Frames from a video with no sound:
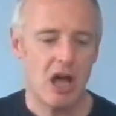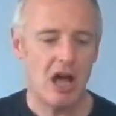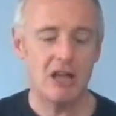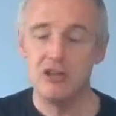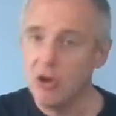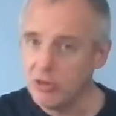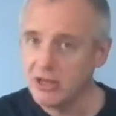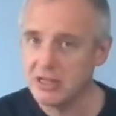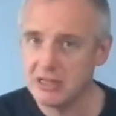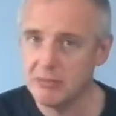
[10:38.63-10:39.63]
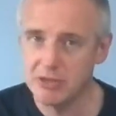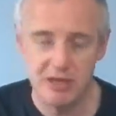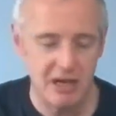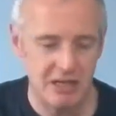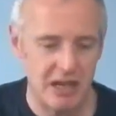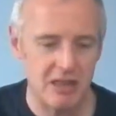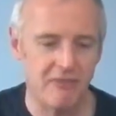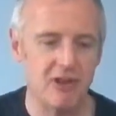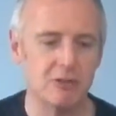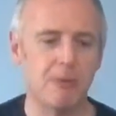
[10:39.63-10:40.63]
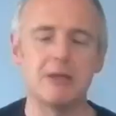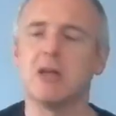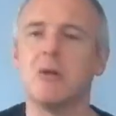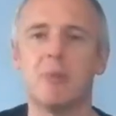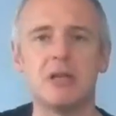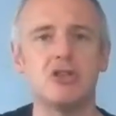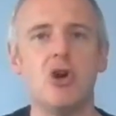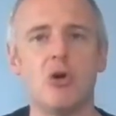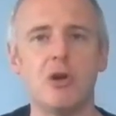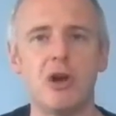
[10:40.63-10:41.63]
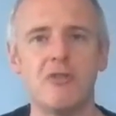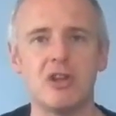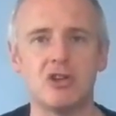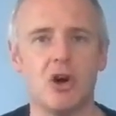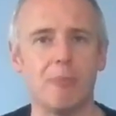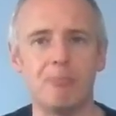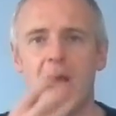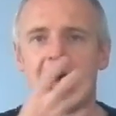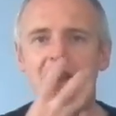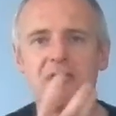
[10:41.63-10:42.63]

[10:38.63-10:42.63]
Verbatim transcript: Uh, not that it seems to need it in the first place, but it's not gone over the top.